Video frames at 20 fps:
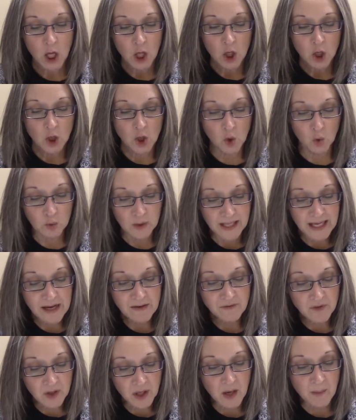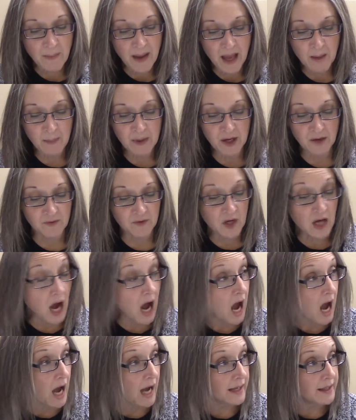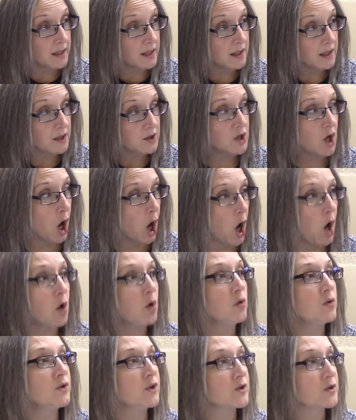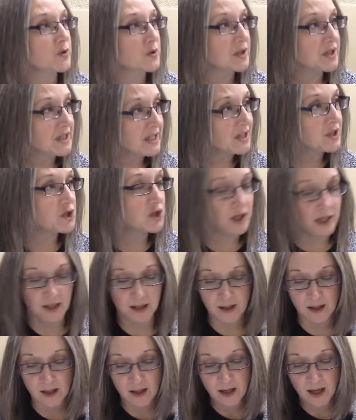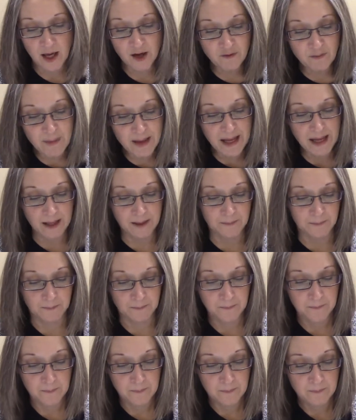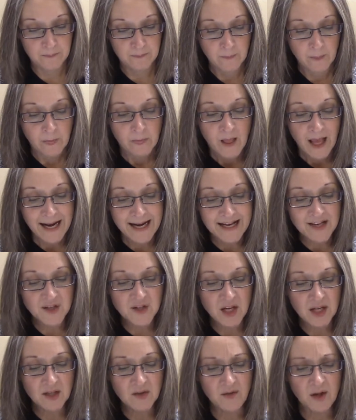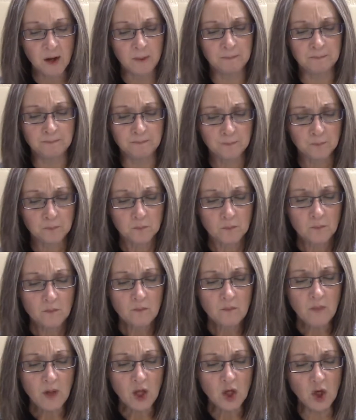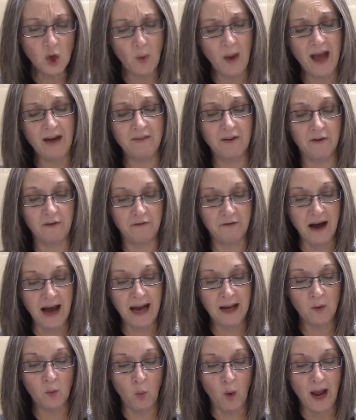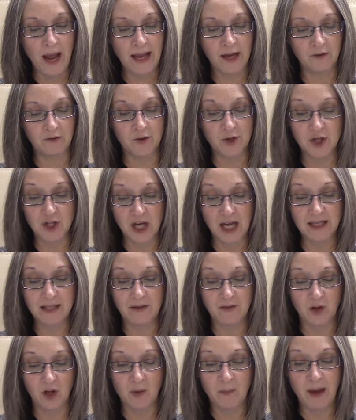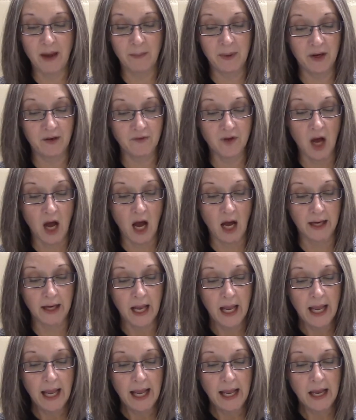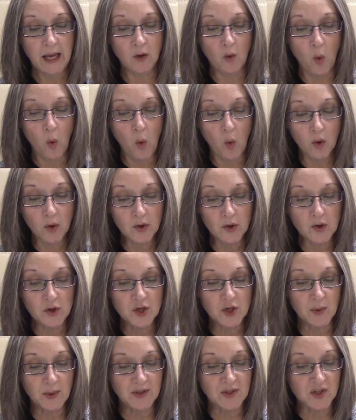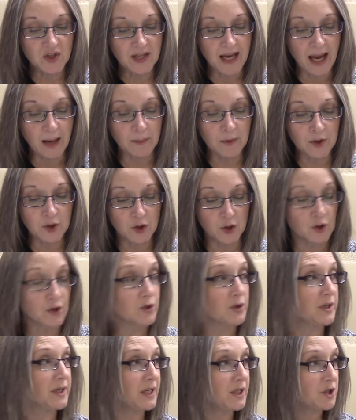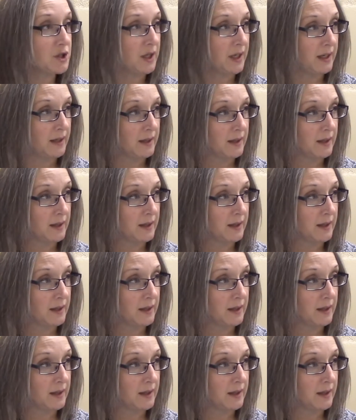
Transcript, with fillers: You leave the commandment of God to hold the tradition of men." And he said to them, "You have a fine way of rejecting the commandment of God in order to establish your tradition.